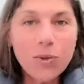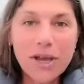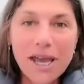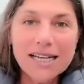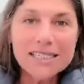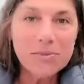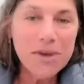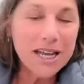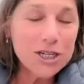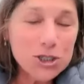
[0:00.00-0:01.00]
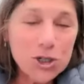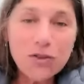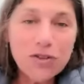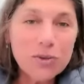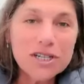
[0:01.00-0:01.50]
We asked the manager if
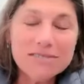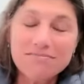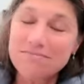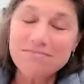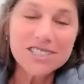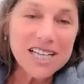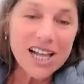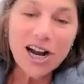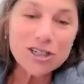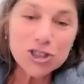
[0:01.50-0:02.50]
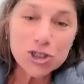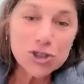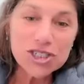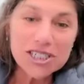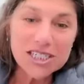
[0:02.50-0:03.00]
he would sell our juice in
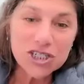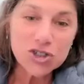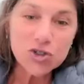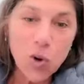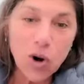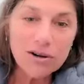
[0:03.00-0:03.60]
his store.